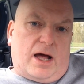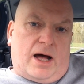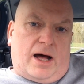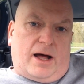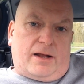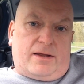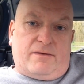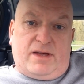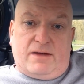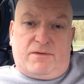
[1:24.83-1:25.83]
and
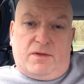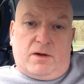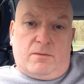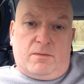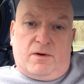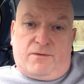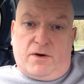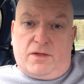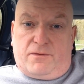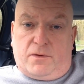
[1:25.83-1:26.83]
they'd given them a
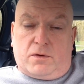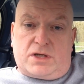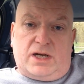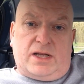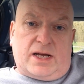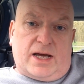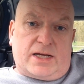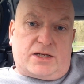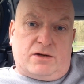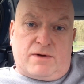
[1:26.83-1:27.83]
further 14
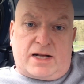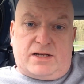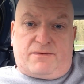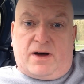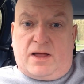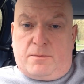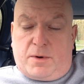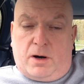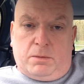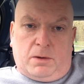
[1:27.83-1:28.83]
days to rectify the
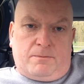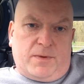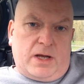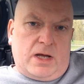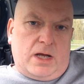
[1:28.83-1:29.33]
problem.